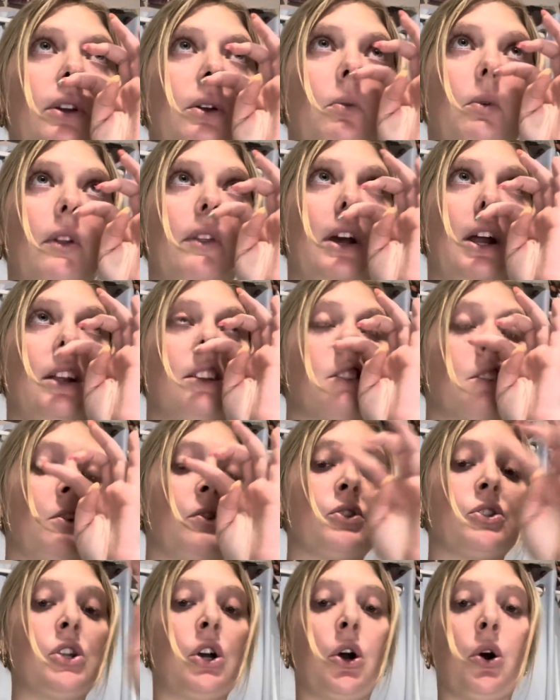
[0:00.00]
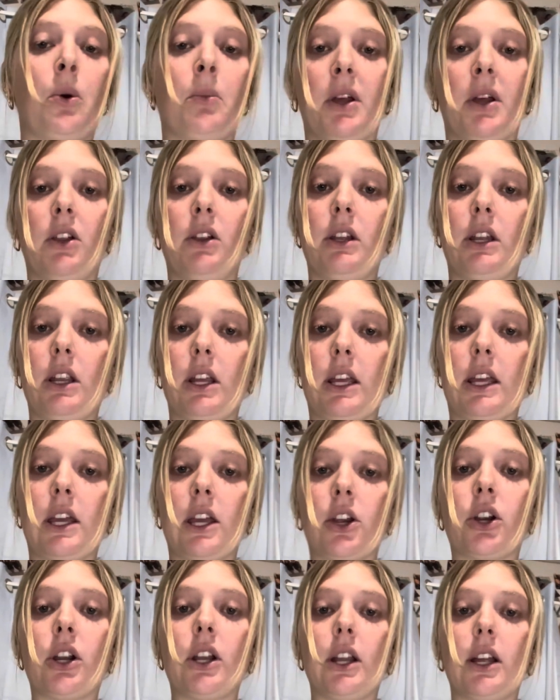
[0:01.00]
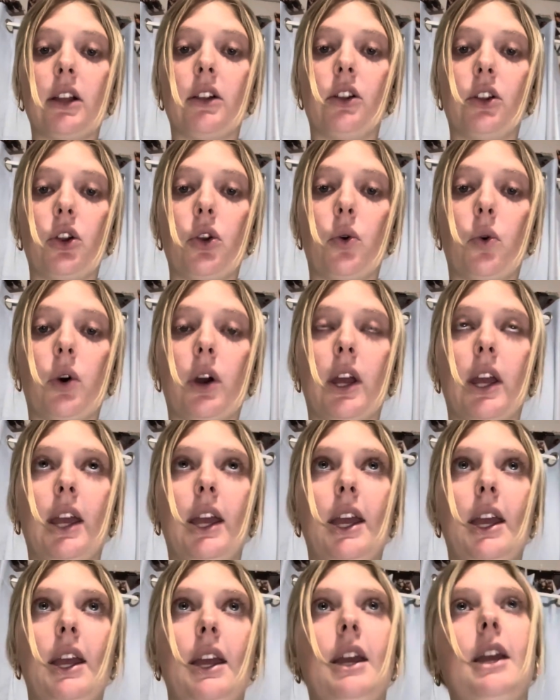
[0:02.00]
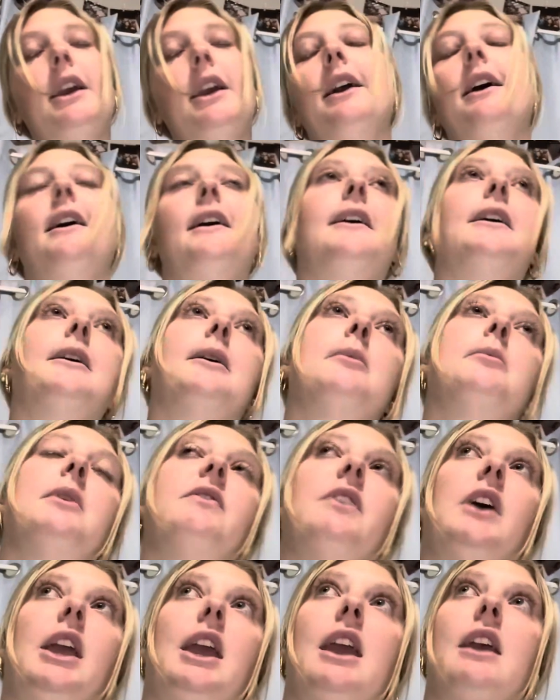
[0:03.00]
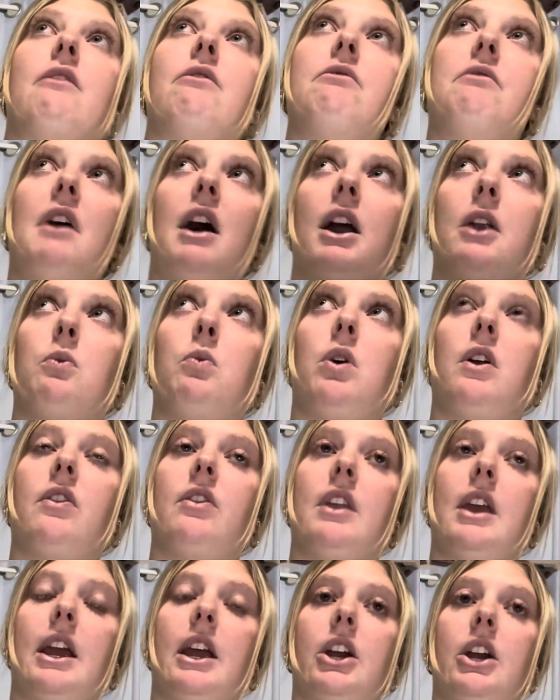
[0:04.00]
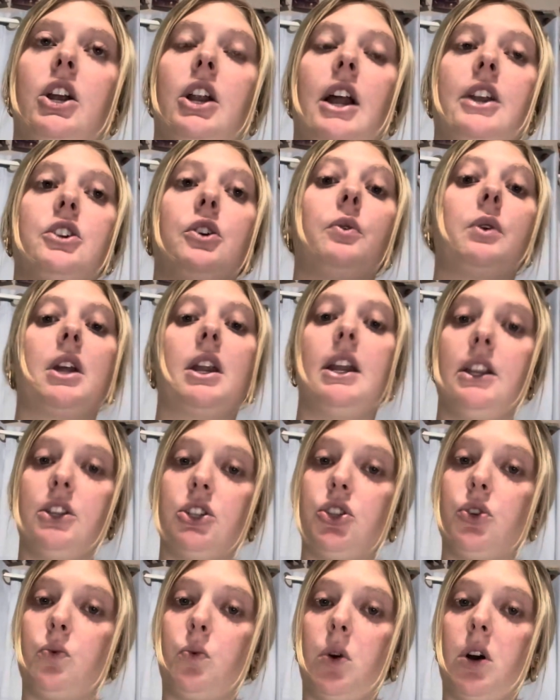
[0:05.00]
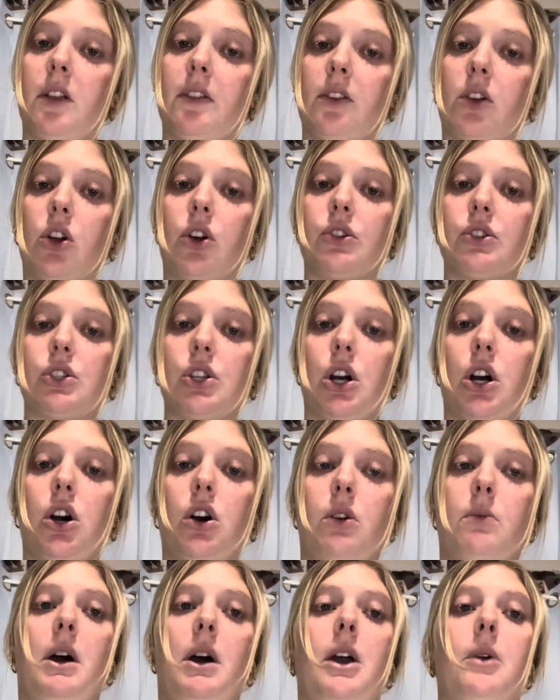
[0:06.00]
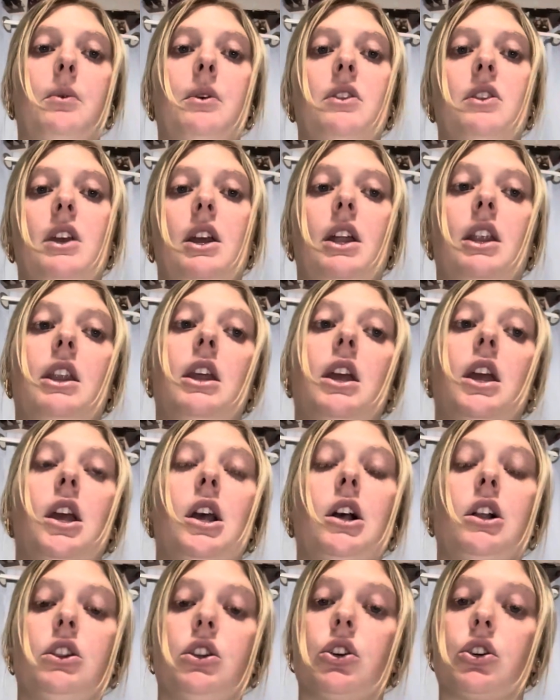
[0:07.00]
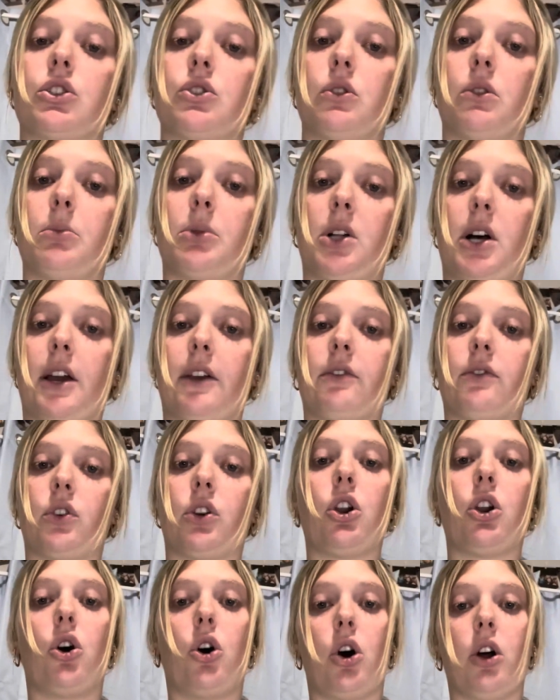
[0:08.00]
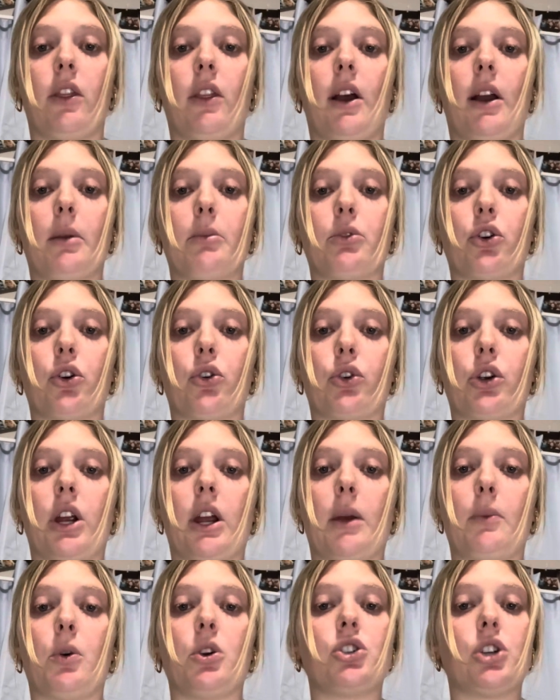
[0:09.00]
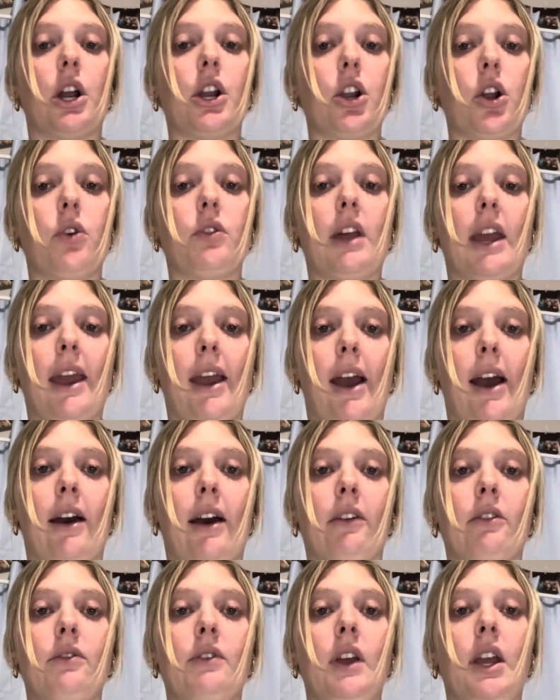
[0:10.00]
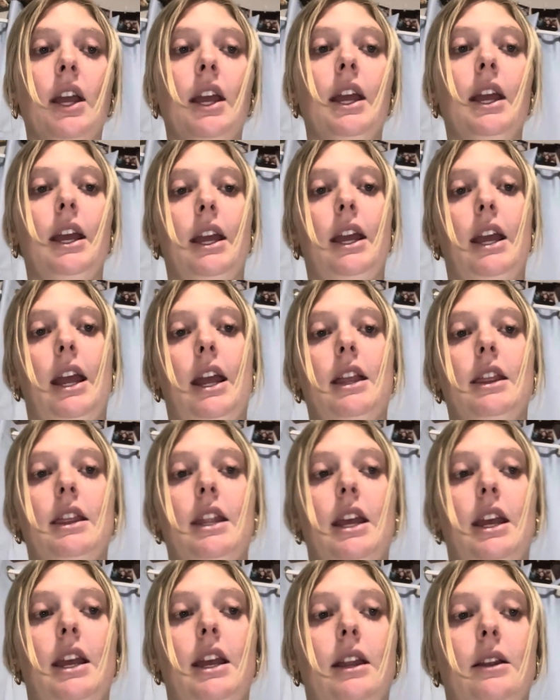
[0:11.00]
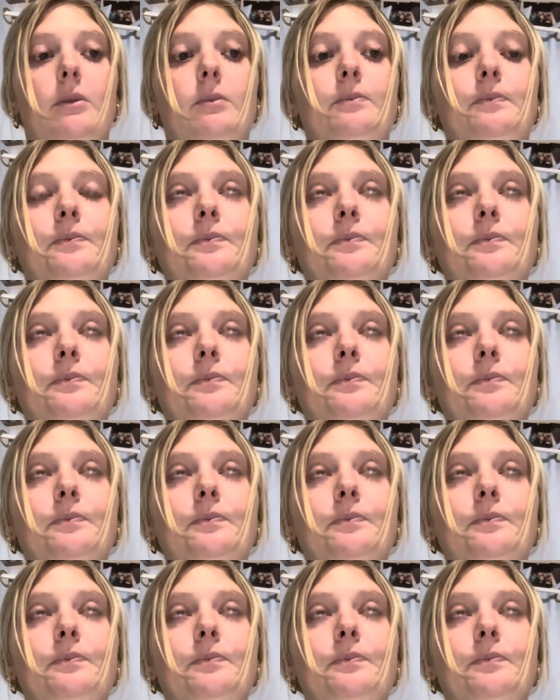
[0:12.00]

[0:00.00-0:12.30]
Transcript: one that is close to home here in Illinois. If I can't find one there and I don't get into one close to home, I would then look to apply for an online program, which I know they have. And then,